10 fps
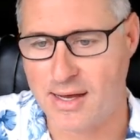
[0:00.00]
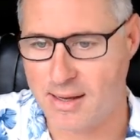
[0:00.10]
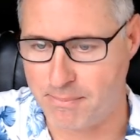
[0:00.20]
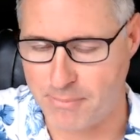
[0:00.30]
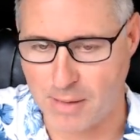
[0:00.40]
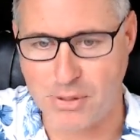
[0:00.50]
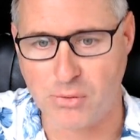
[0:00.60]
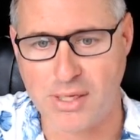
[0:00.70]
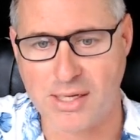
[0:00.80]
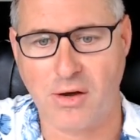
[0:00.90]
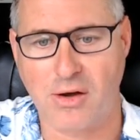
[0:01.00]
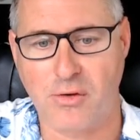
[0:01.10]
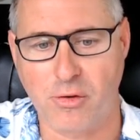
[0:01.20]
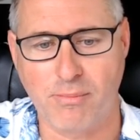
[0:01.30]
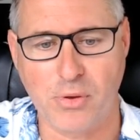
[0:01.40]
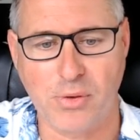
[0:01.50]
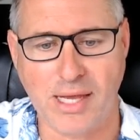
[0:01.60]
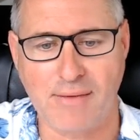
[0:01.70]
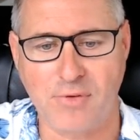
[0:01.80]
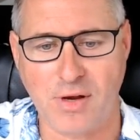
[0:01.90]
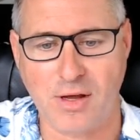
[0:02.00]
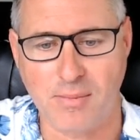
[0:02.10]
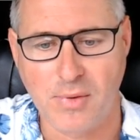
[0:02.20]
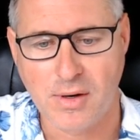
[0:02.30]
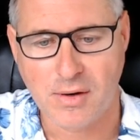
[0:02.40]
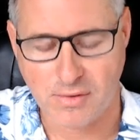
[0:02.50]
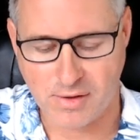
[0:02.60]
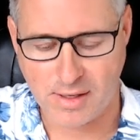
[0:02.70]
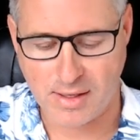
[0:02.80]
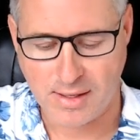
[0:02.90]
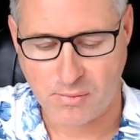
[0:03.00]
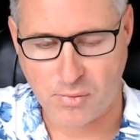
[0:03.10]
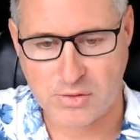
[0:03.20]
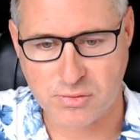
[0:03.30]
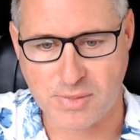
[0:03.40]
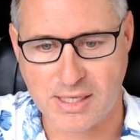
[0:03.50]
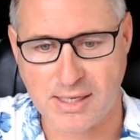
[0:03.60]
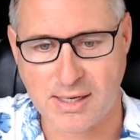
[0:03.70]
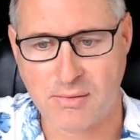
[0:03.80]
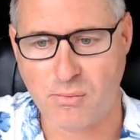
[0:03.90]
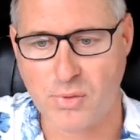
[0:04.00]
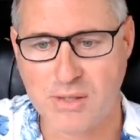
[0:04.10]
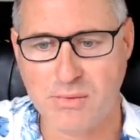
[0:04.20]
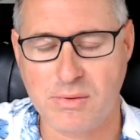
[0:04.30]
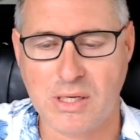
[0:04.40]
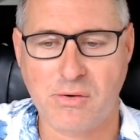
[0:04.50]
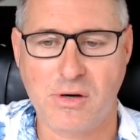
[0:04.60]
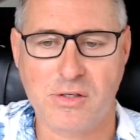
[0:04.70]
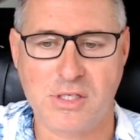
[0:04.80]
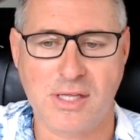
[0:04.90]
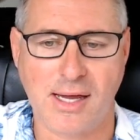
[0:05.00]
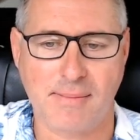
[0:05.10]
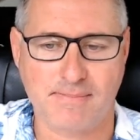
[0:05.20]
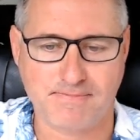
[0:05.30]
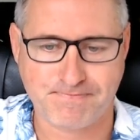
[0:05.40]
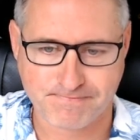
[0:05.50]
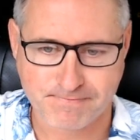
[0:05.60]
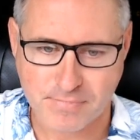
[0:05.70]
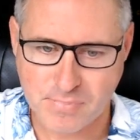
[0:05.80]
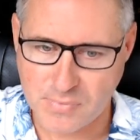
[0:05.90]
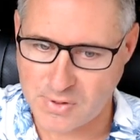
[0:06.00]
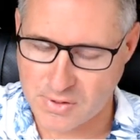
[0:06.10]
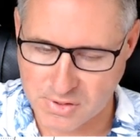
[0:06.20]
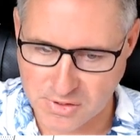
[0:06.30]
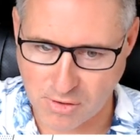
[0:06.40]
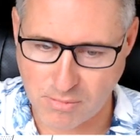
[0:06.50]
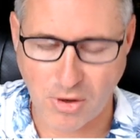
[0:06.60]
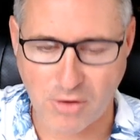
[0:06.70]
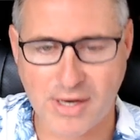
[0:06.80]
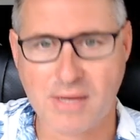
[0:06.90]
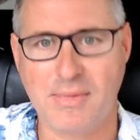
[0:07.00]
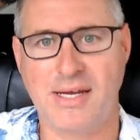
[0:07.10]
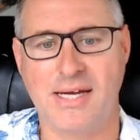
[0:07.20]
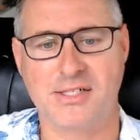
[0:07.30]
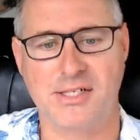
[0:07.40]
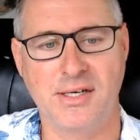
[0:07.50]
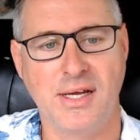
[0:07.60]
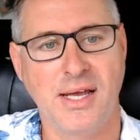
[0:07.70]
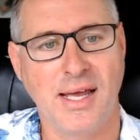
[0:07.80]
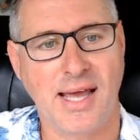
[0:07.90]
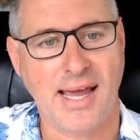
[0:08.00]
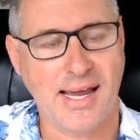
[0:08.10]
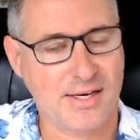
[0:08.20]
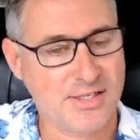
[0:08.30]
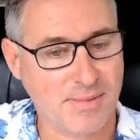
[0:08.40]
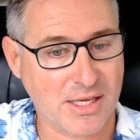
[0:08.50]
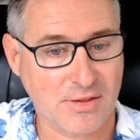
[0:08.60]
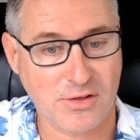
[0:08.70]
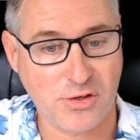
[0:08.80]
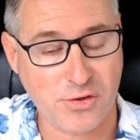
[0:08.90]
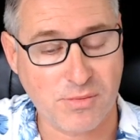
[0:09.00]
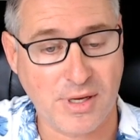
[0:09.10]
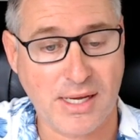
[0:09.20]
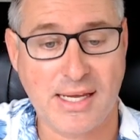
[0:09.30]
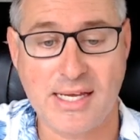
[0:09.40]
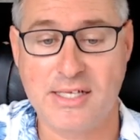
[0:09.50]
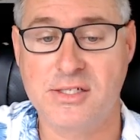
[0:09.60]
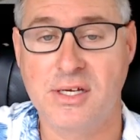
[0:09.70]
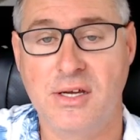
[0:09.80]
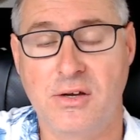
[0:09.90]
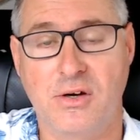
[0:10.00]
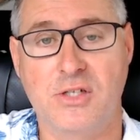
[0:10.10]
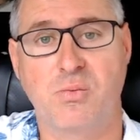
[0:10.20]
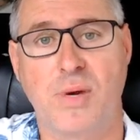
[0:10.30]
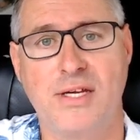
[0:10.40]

a building line or a building envelope, right? Which would be here. We don't want to encroach that. So my recommendation, and something that new to me, is, guys, when you're